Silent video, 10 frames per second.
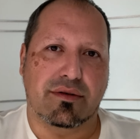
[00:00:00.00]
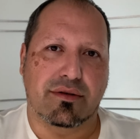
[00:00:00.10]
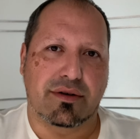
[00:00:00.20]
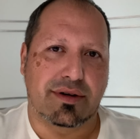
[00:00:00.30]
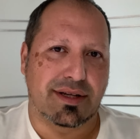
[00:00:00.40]

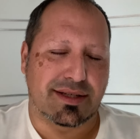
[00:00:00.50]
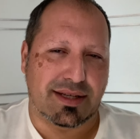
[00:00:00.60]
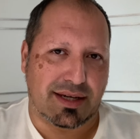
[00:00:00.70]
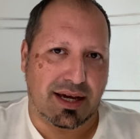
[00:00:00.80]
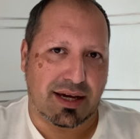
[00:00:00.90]
Or does
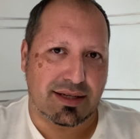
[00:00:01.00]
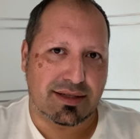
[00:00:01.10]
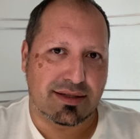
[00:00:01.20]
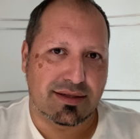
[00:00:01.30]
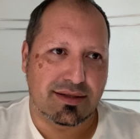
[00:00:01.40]
it
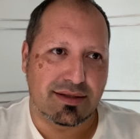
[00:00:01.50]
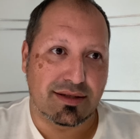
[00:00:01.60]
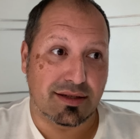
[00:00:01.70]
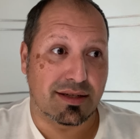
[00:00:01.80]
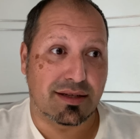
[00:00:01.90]
not?
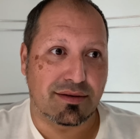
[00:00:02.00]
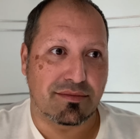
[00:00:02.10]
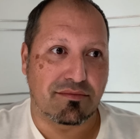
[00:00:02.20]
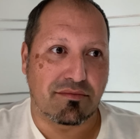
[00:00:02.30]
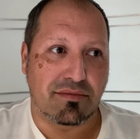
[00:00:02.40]
Does this
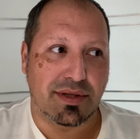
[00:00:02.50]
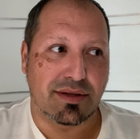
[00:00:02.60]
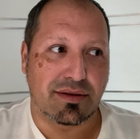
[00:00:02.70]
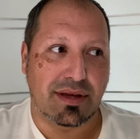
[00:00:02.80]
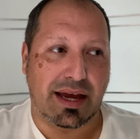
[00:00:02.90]

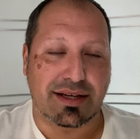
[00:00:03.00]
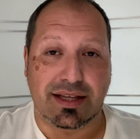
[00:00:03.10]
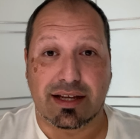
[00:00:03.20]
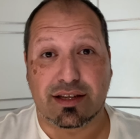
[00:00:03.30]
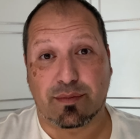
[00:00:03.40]

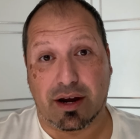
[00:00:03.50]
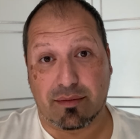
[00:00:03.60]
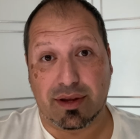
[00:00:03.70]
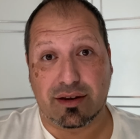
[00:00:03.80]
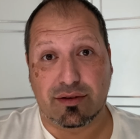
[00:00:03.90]
actually inspire
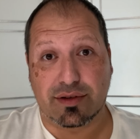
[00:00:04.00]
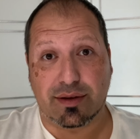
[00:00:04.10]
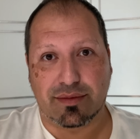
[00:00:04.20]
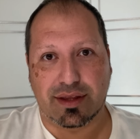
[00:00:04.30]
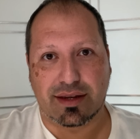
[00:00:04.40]
me to do
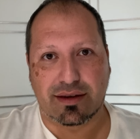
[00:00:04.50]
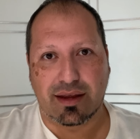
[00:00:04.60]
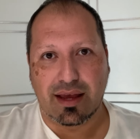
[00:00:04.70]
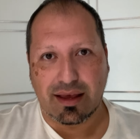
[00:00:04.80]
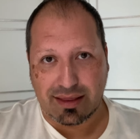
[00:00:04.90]
something
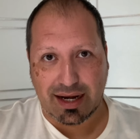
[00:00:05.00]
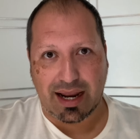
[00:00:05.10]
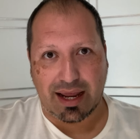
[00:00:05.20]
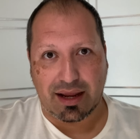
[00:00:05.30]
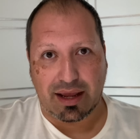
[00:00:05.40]
that
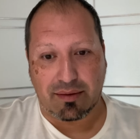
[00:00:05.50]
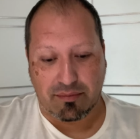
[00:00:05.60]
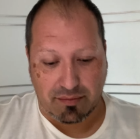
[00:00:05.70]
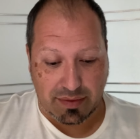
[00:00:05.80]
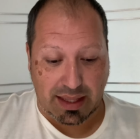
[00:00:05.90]
I
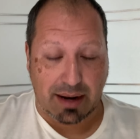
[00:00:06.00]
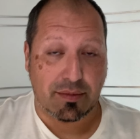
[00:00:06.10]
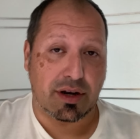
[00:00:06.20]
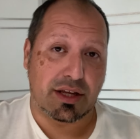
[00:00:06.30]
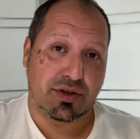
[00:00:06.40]
am that I'm
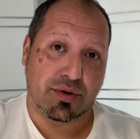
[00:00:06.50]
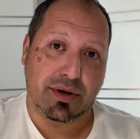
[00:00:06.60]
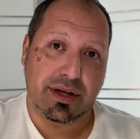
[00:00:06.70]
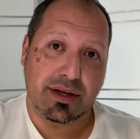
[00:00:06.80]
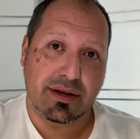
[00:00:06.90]
going to
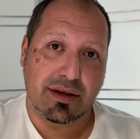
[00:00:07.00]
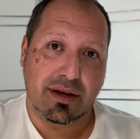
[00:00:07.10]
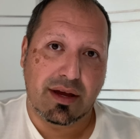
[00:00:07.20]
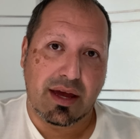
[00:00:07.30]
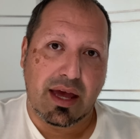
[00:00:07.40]
enjoy?
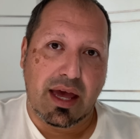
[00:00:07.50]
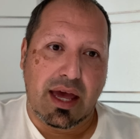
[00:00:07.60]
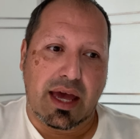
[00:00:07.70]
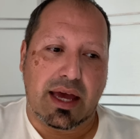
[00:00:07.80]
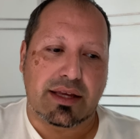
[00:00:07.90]

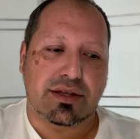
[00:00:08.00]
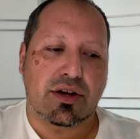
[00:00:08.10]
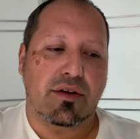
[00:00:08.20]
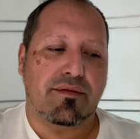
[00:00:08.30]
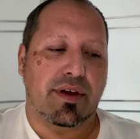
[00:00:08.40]
And
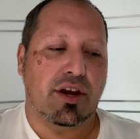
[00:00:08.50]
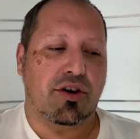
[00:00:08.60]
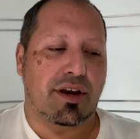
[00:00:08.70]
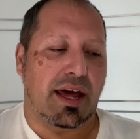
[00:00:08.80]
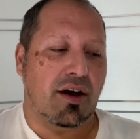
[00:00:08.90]
start
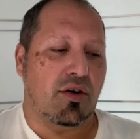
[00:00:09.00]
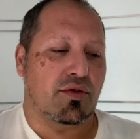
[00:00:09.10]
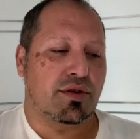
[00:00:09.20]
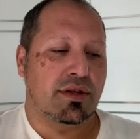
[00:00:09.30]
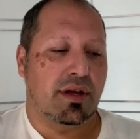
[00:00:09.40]
figuring
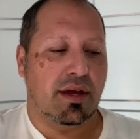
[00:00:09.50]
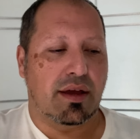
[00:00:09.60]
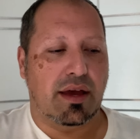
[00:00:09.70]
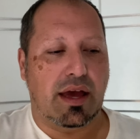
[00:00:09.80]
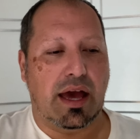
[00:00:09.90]
out
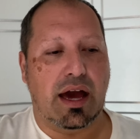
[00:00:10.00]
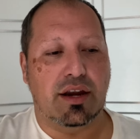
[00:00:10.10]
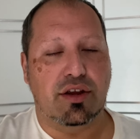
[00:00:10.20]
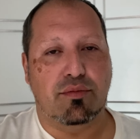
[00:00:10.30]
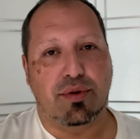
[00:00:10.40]
how
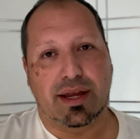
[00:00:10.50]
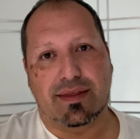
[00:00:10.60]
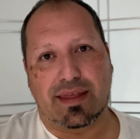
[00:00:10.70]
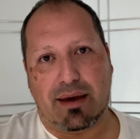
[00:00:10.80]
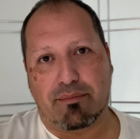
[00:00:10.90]
do you
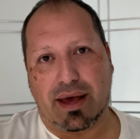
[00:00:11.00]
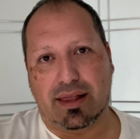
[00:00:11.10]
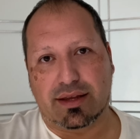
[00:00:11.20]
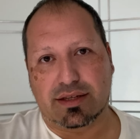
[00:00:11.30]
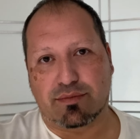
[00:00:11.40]
bring that
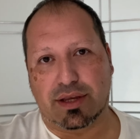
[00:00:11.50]
balance